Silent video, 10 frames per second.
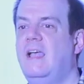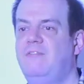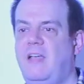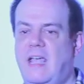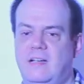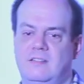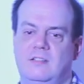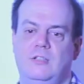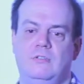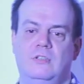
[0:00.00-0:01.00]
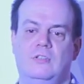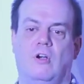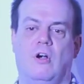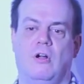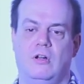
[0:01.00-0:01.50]
have executed
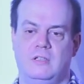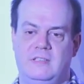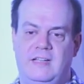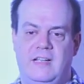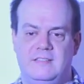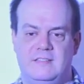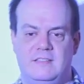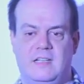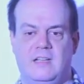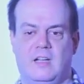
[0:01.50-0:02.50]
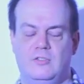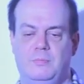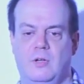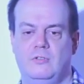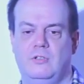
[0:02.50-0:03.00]
all the tests that are
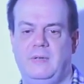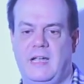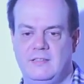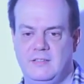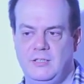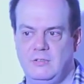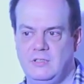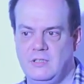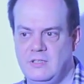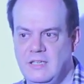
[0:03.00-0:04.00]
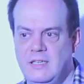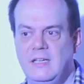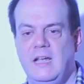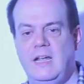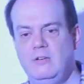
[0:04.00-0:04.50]
supposed to be executed,
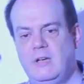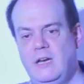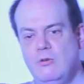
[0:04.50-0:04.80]
and you can